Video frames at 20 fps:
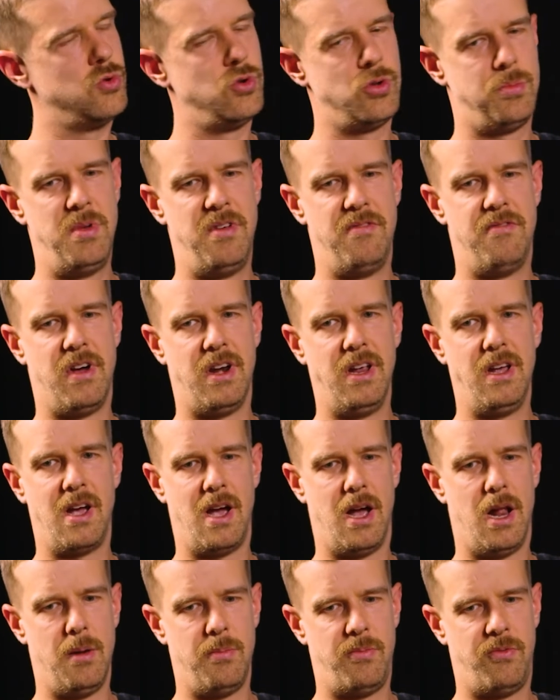could be very
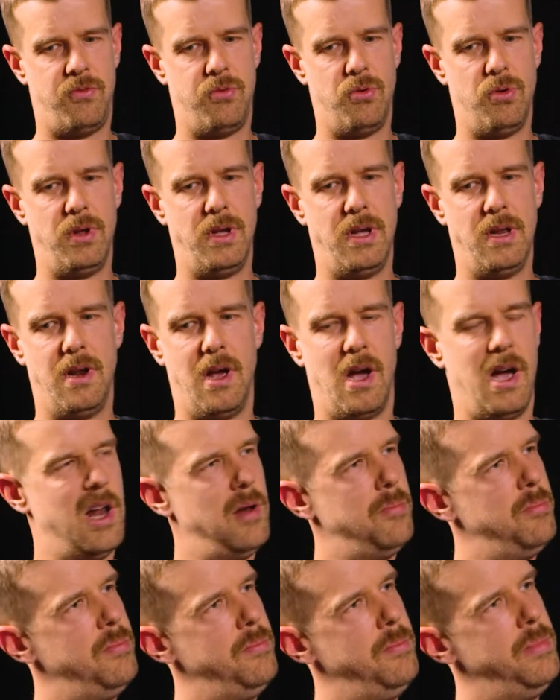helpful in
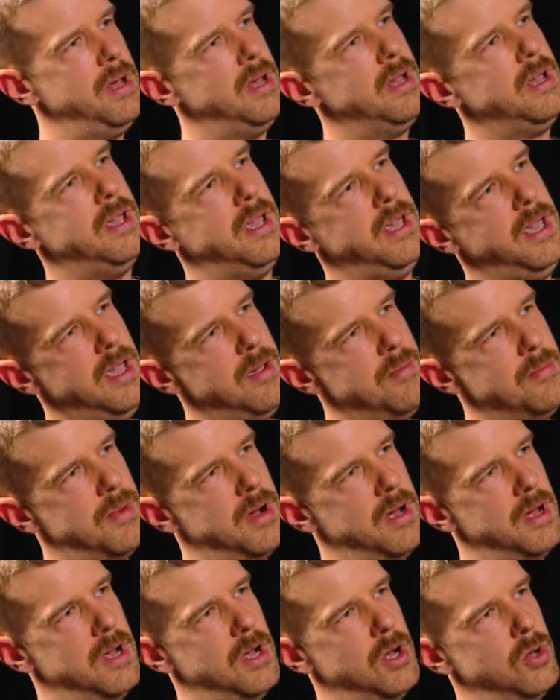helping
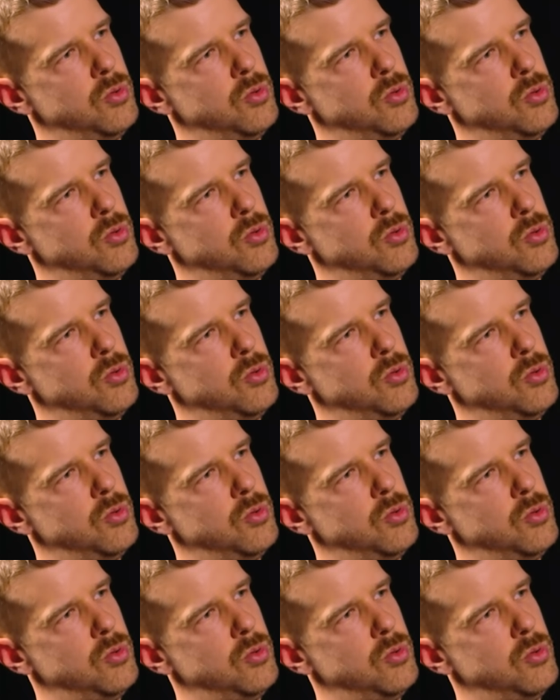him